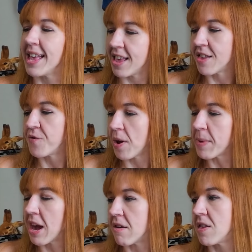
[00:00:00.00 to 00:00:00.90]
It is from
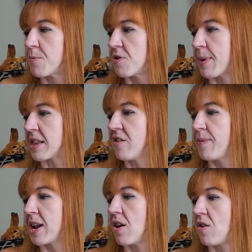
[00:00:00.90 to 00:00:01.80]
Carrie's perspective,
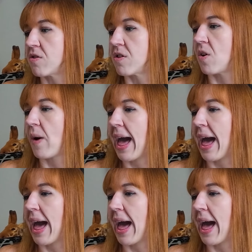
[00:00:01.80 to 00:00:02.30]
but it also